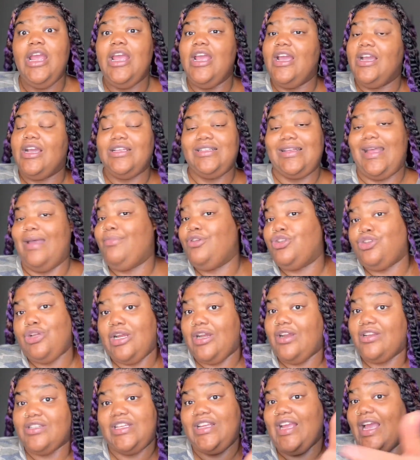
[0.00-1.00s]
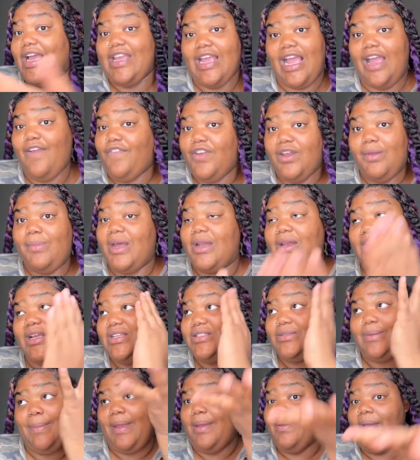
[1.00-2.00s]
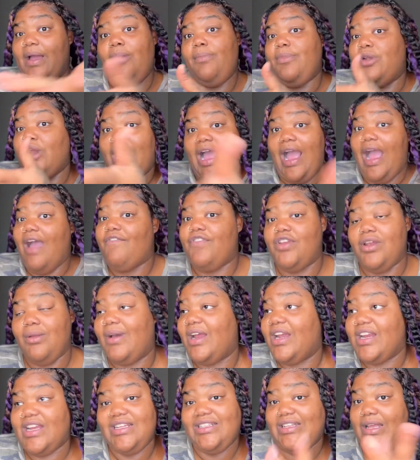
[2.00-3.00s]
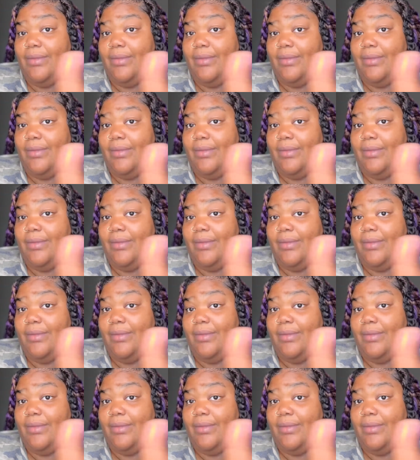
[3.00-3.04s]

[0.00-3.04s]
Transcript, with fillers: Because I be trying to see how y'all feel about it, because, baby, I'm going to know how I feel about it, because I